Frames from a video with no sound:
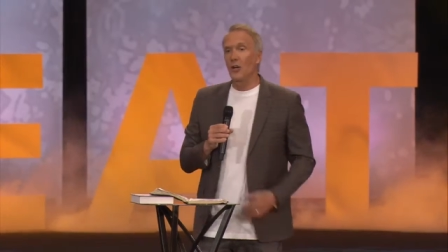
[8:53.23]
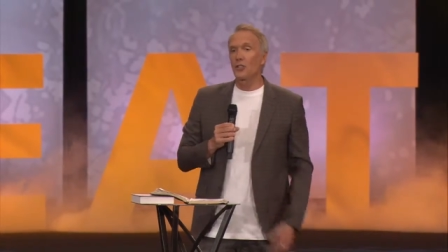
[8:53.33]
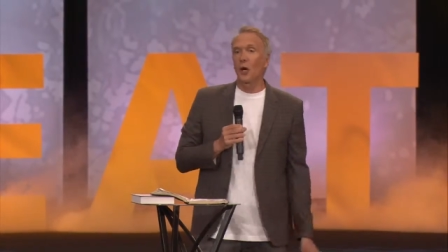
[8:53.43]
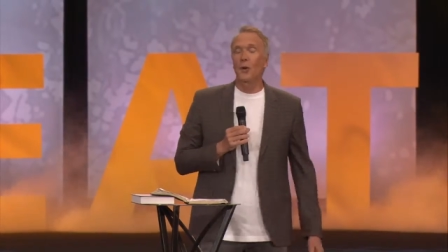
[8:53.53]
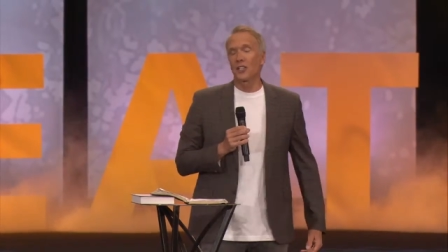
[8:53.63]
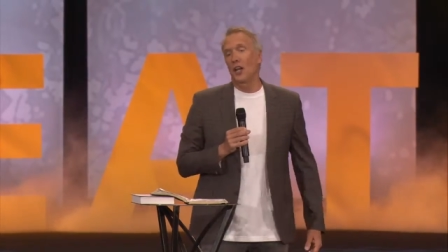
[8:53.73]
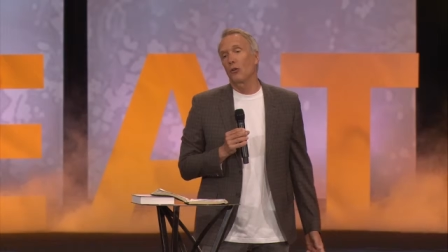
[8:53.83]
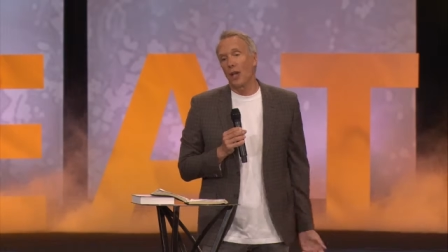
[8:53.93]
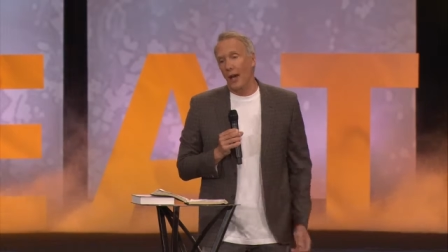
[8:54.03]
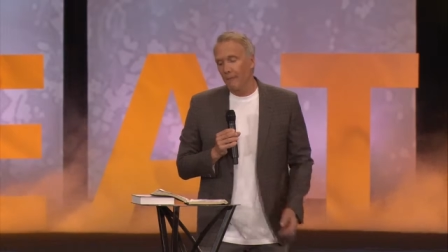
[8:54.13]
years ago, we said,
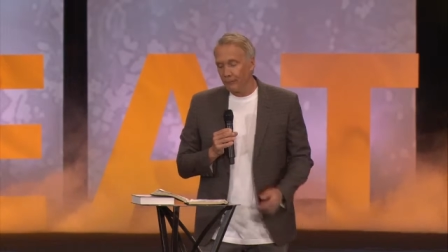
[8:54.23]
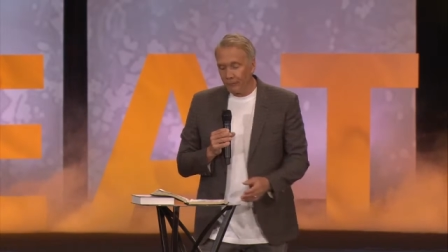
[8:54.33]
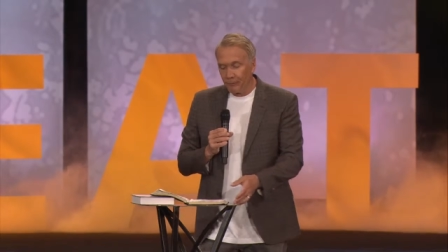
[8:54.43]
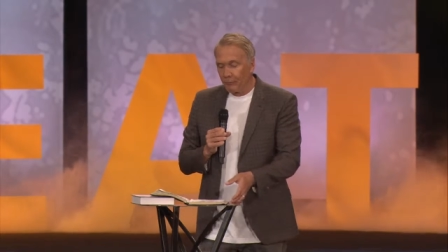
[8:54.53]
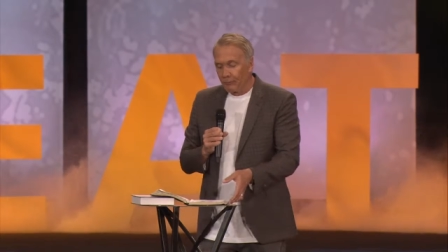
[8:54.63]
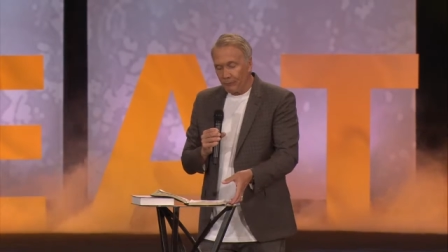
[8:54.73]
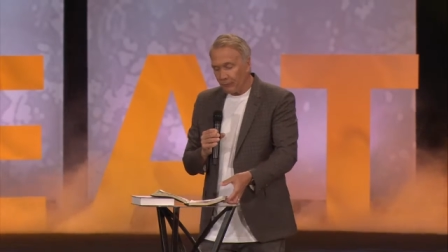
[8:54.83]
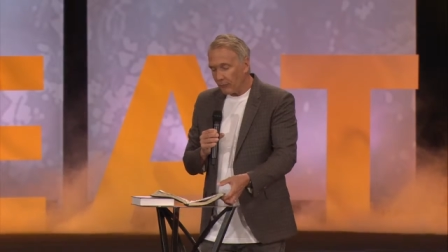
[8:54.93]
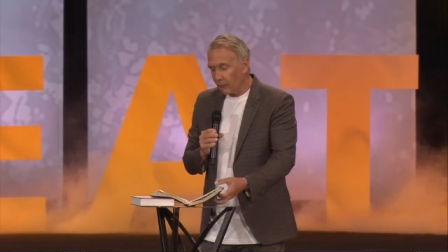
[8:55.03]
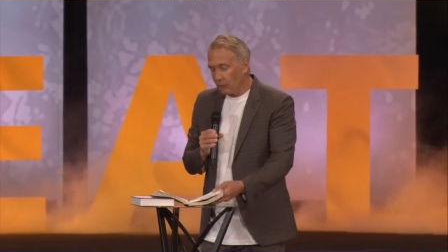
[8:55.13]
okay,
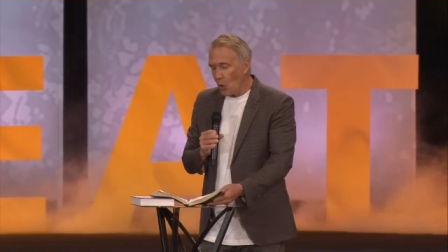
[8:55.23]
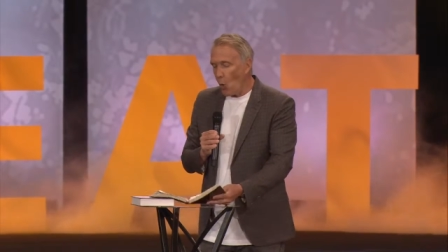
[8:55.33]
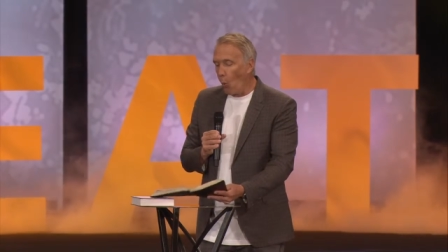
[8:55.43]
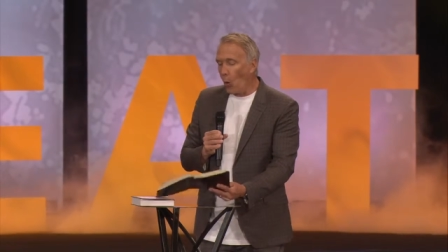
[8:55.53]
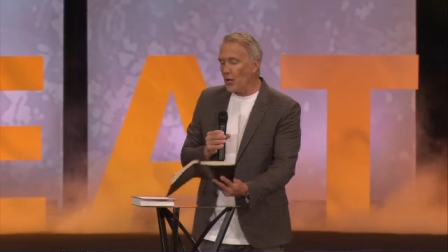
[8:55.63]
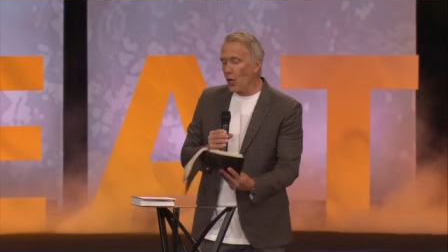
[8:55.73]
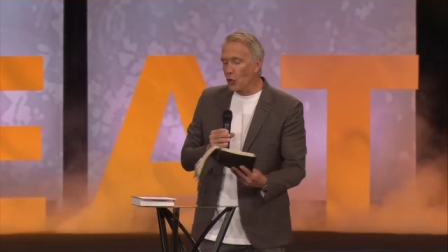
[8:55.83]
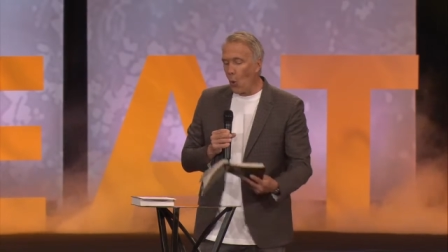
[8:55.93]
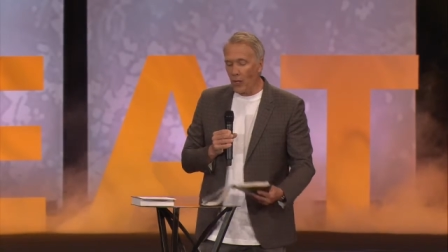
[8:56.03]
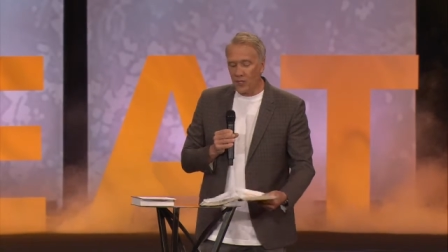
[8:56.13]
we are
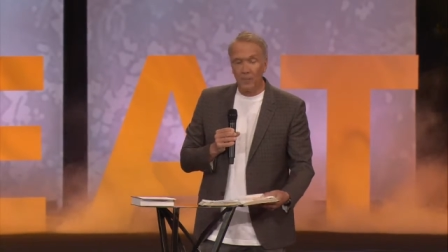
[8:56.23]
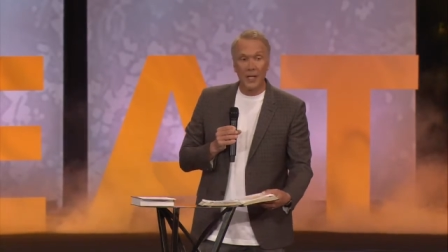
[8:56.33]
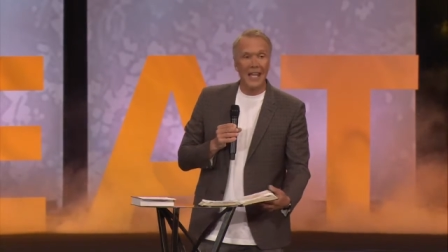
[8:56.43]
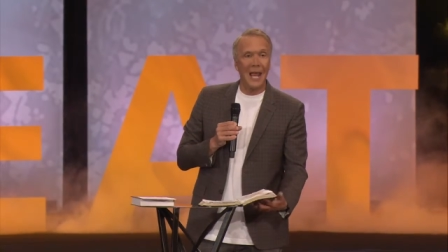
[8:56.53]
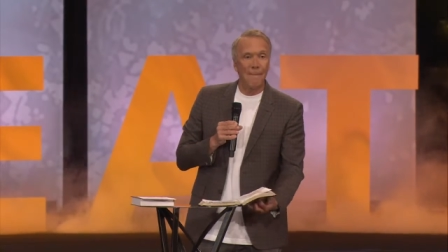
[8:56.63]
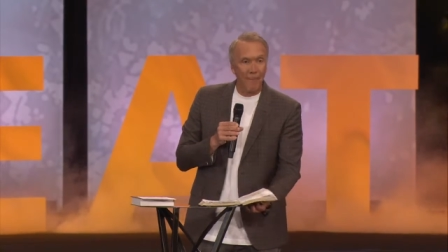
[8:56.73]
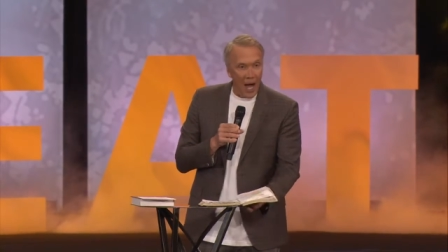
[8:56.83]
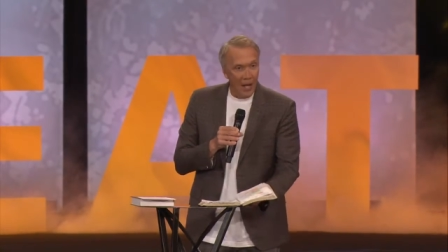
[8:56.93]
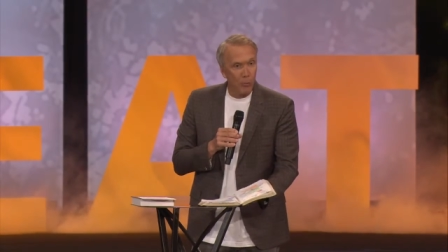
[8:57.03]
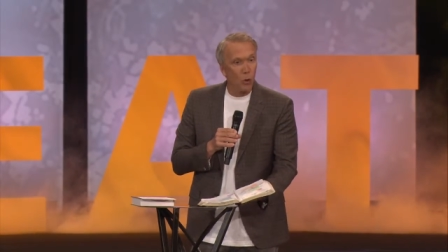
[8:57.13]
going to be a
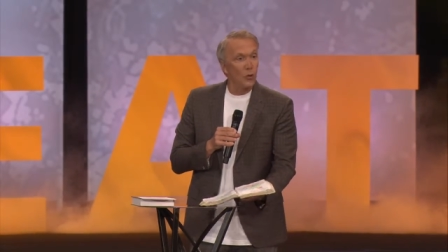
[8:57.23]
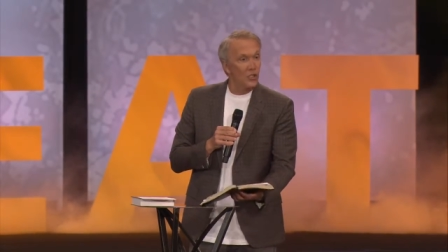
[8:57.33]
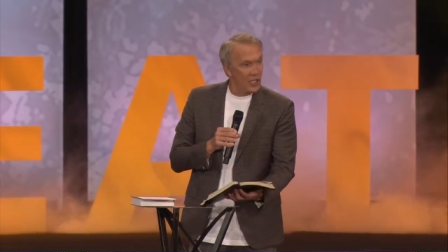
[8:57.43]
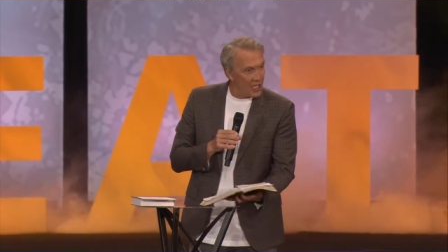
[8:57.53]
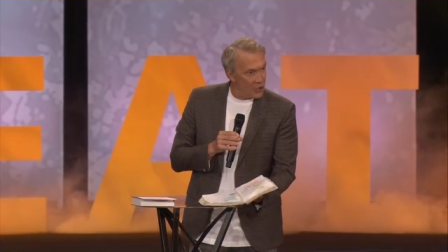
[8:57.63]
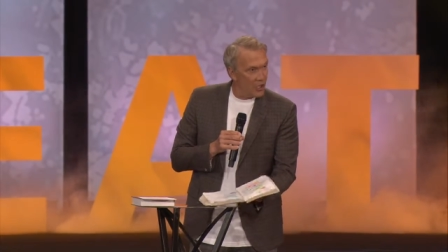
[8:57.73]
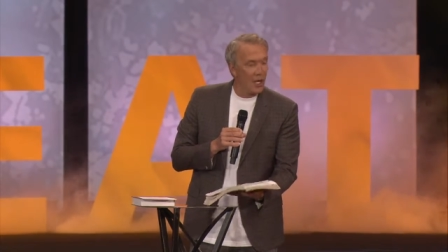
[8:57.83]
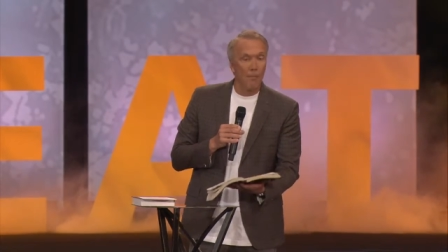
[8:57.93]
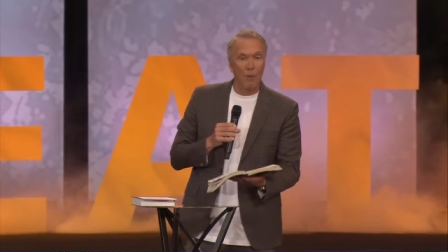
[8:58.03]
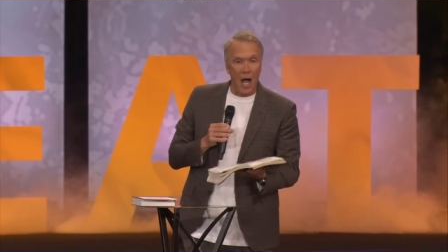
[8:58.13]
Bible
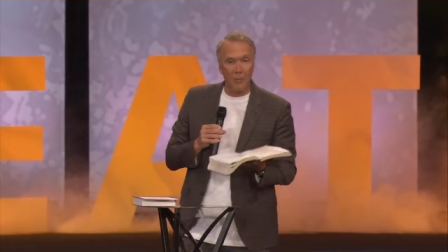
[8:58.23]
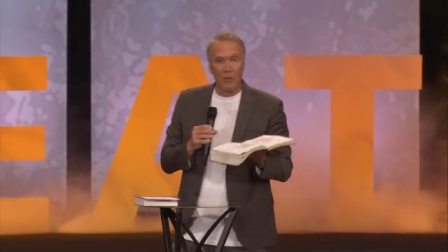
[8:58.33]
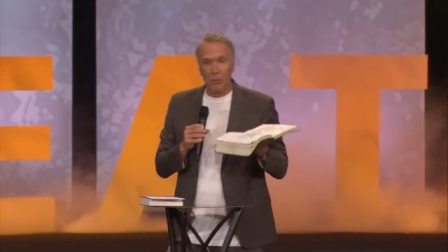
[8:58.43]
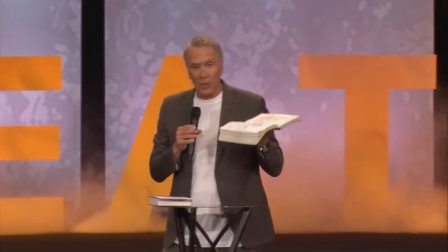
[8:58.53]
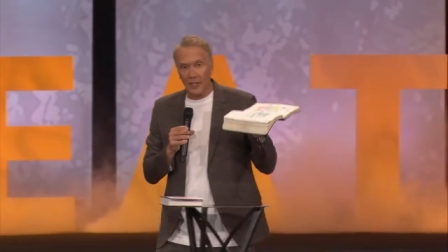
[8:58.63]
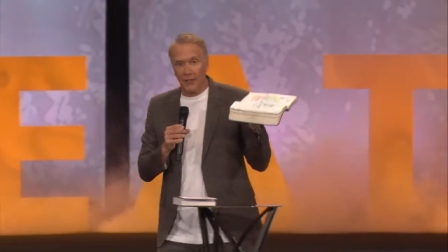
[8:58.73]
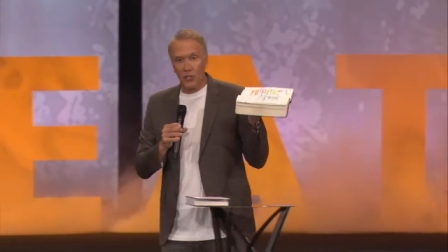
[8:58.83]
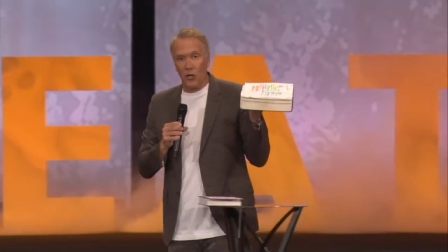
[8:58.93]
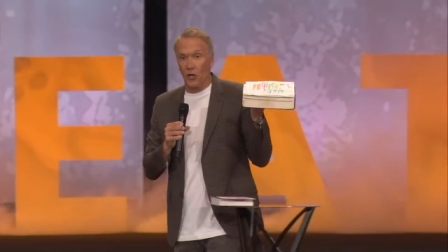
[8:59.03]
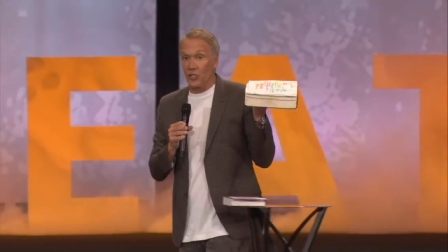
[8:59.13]
teaching, Bible believing
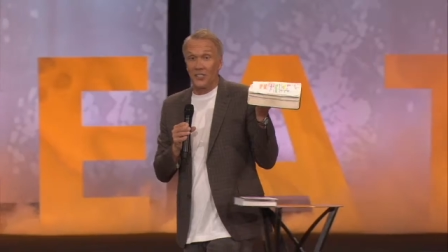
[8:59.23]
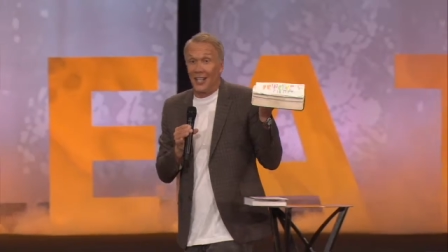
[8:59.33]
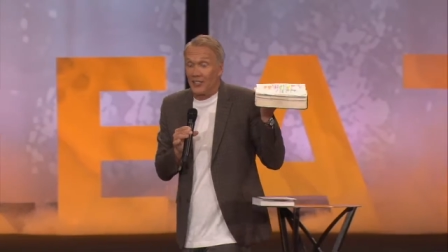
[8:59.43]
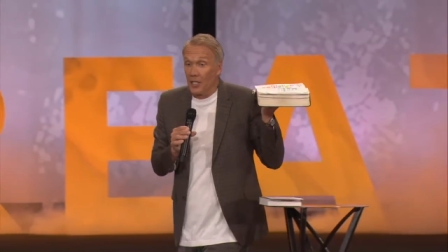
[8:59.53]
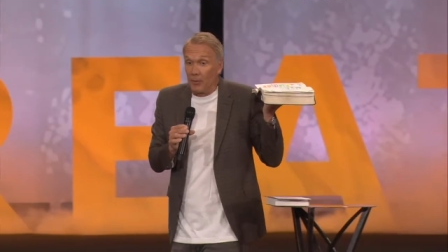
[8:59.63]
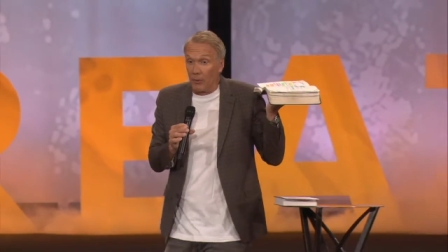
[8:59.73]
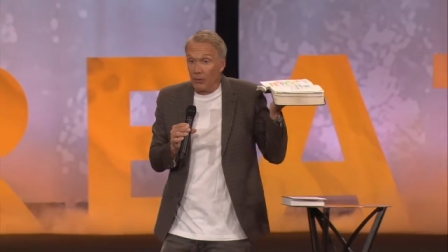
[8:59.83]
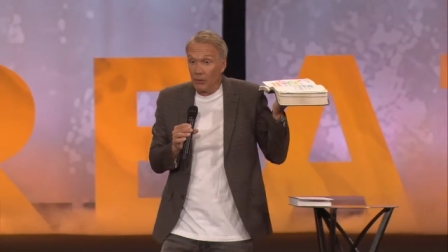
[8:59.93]
church. It's that simple.